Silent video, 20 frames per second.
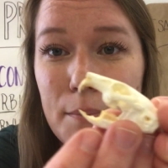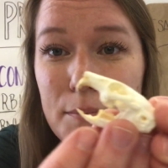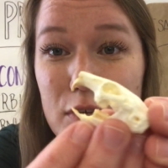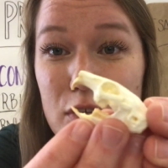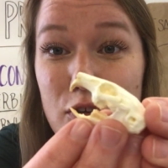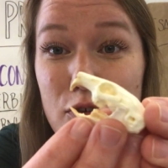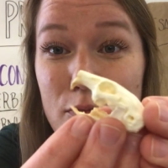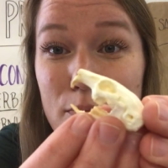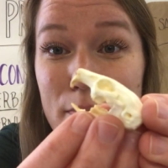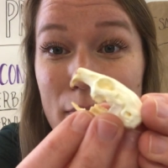
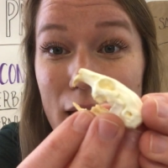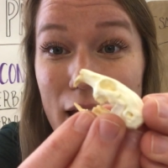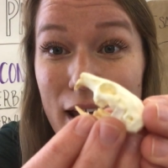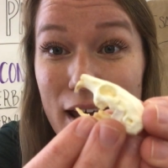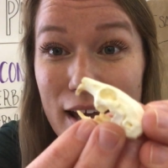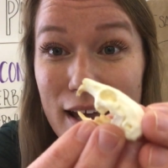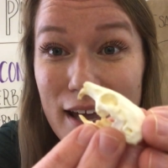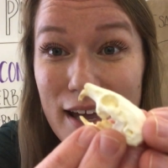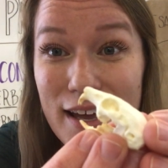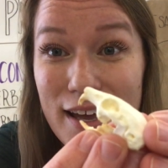you
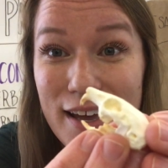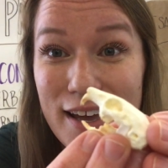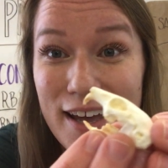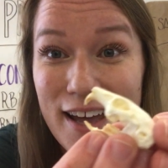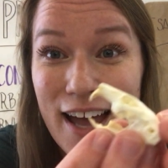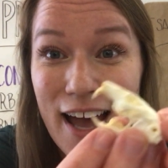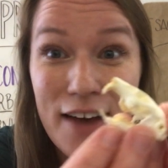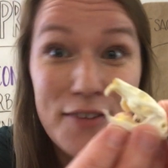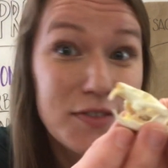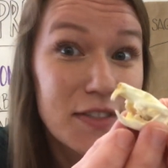may
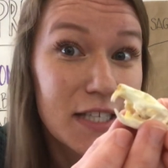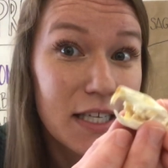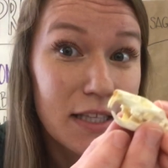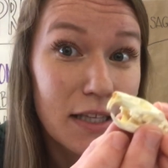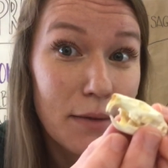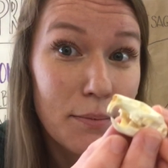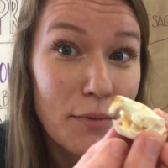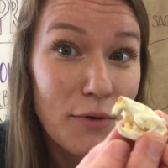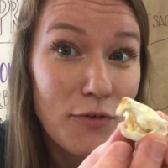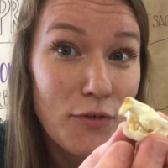have seen
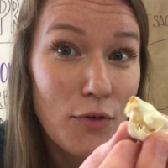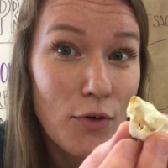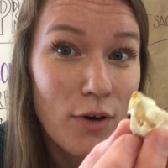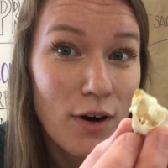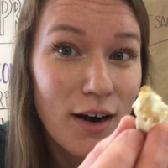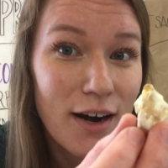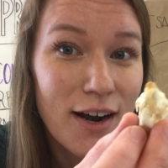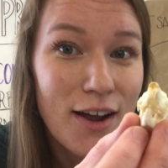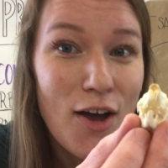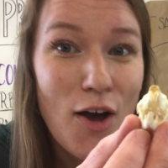them
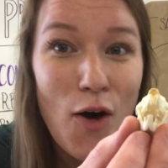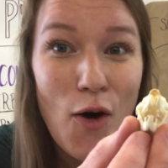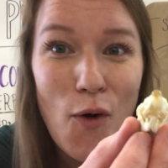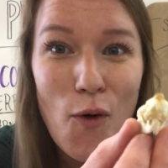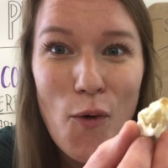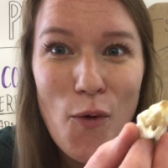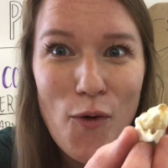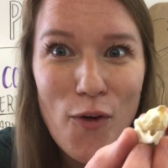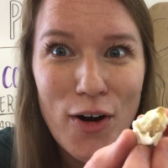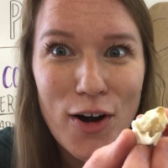before
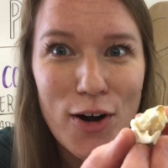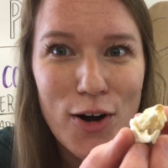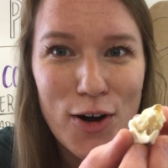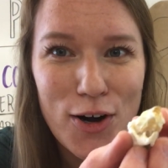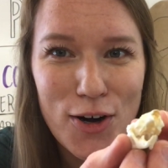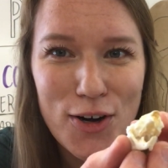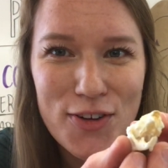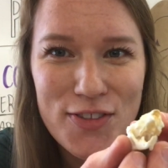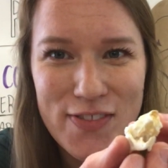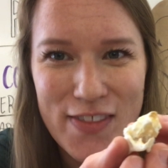or
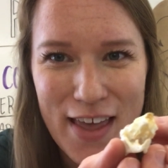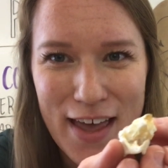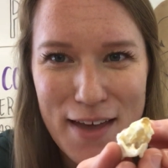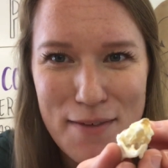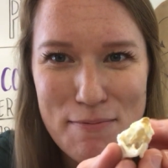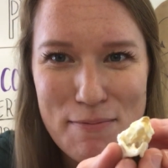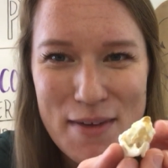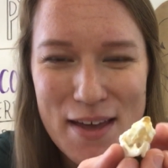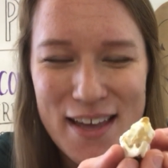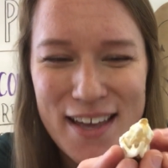heard
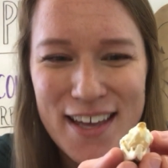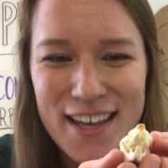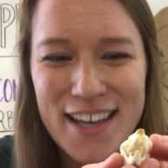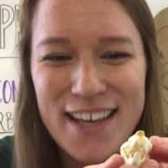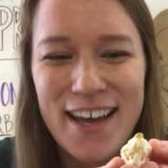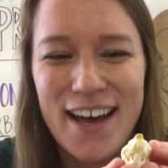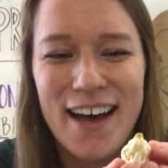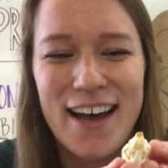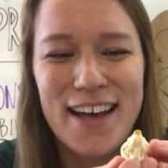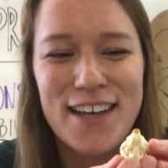them.
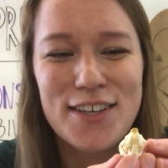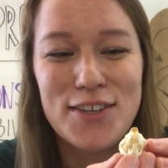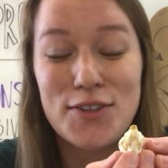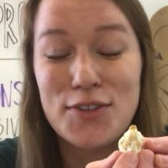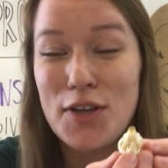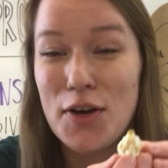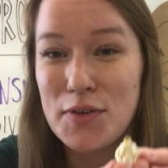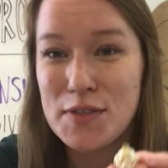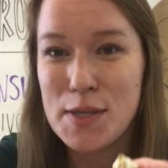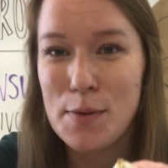You'll
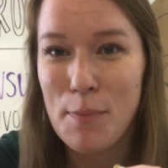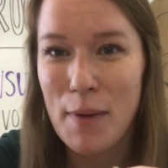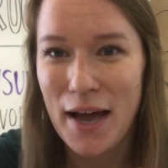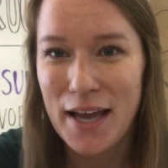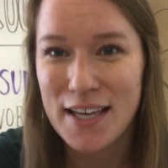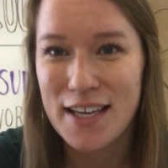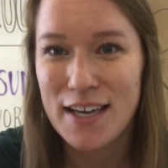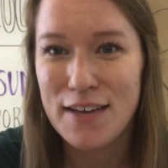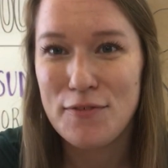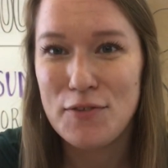know it's a
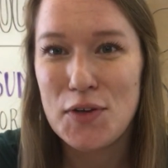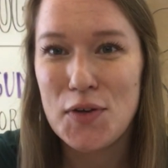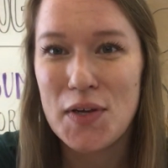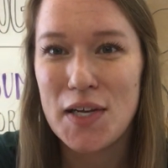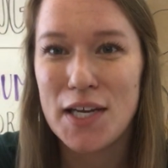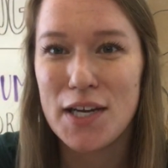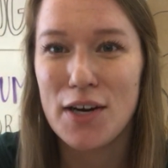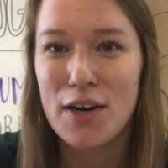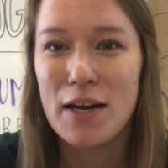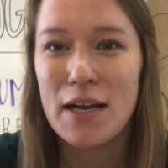pika if you
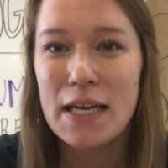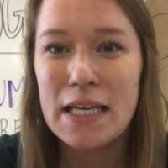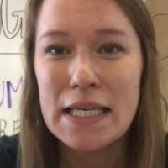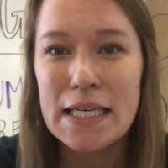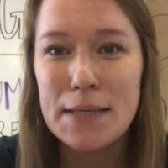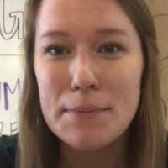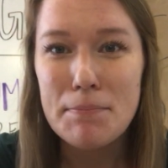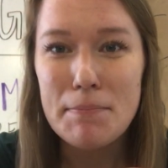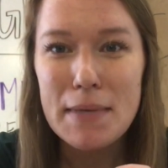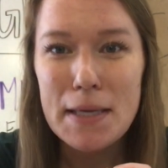hear
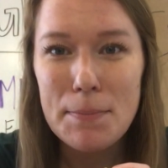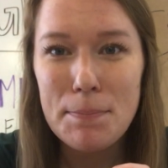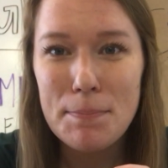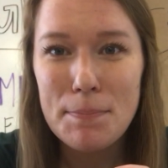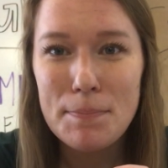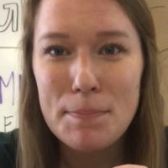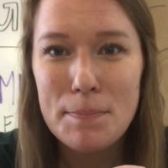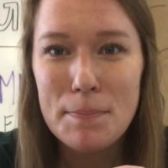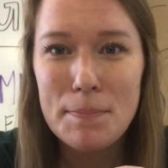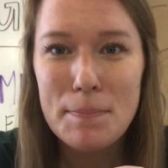meep,
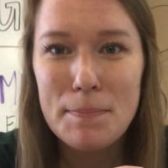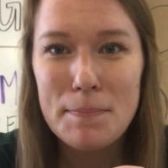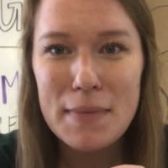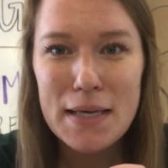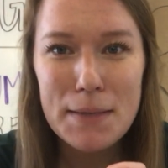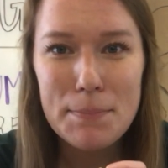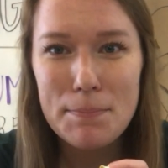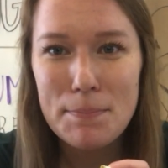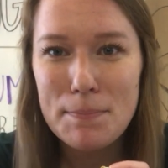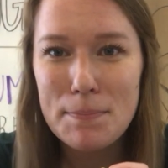
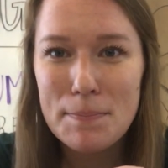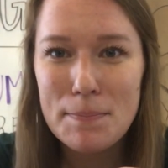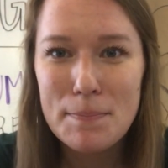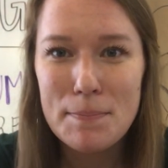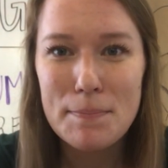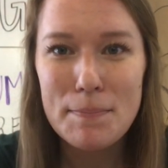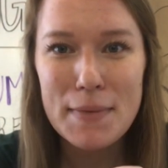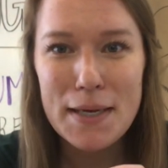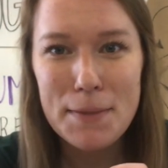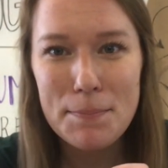meep,
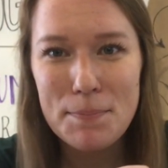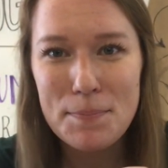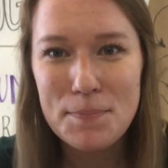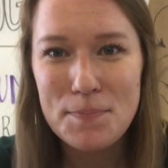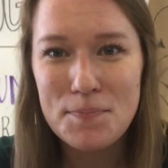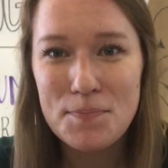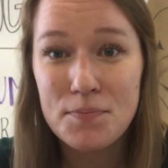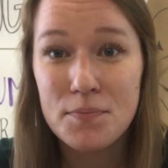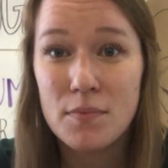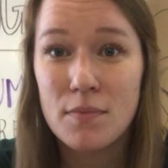
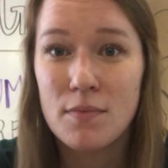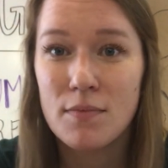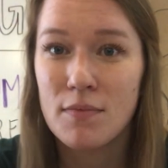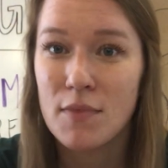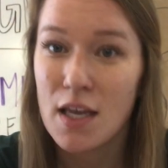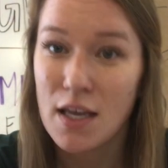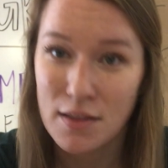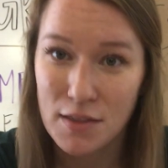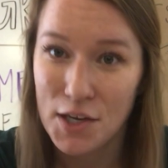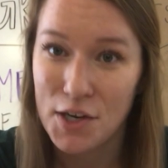
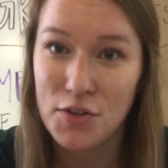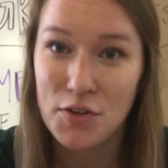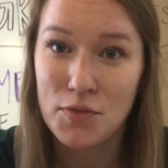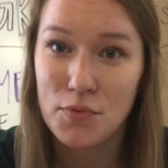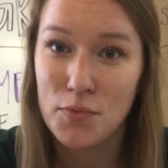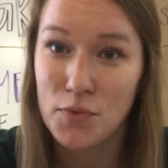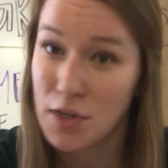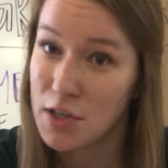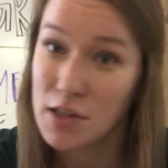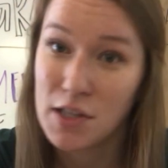meep, and they're
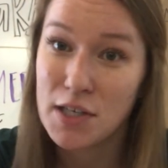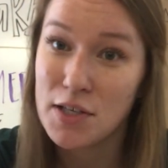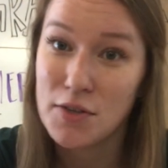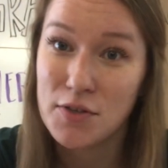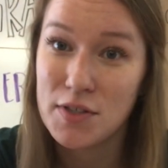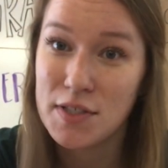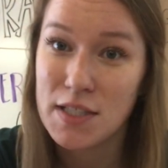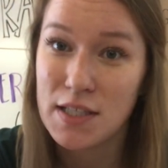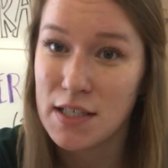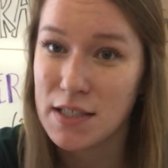one of the
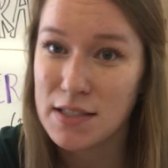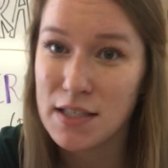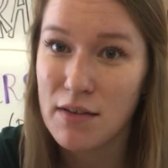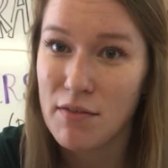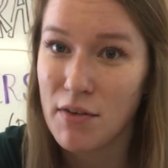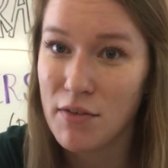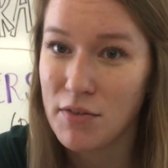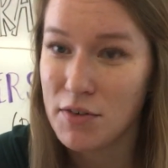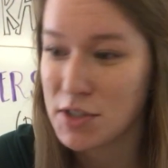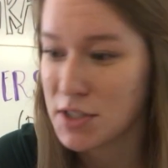cutest things I've
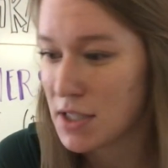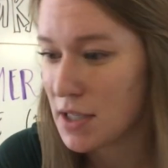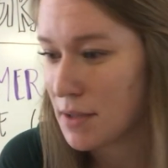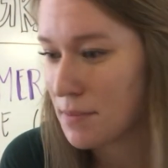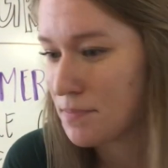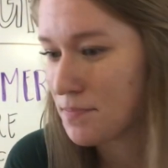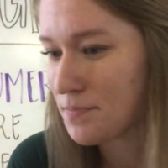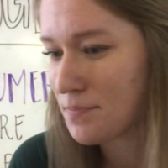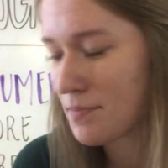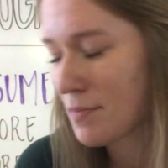ever seen.
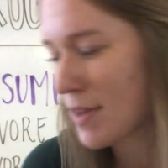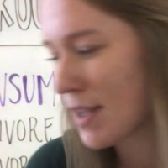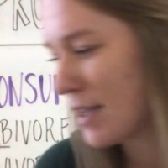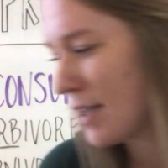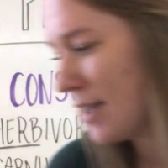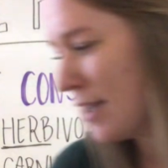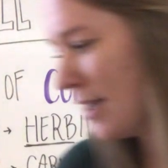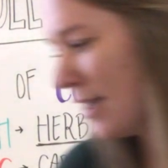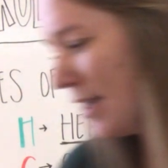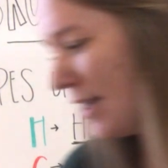
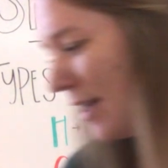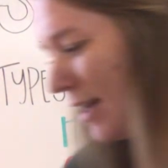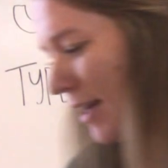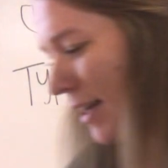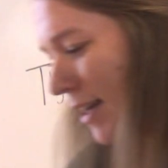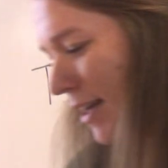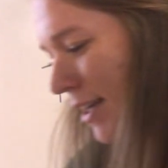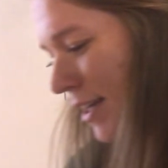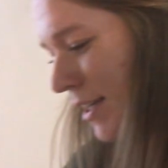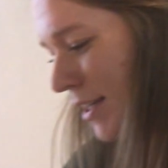
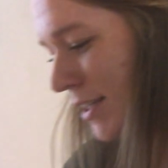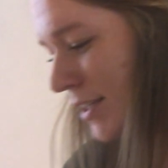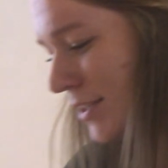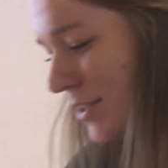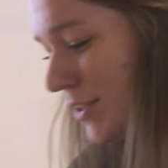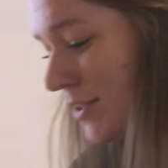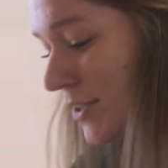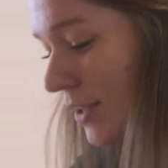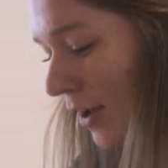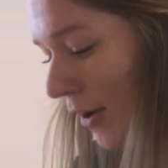
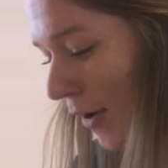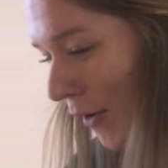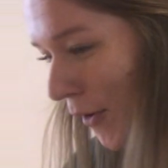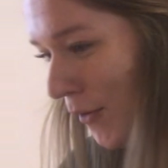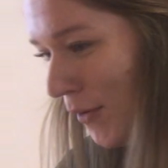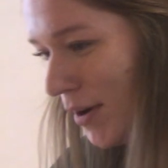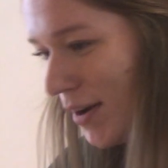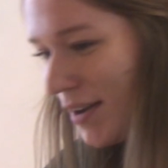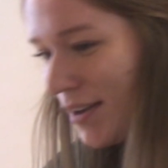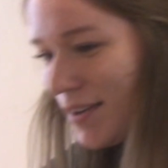
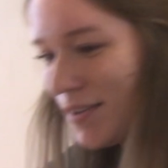So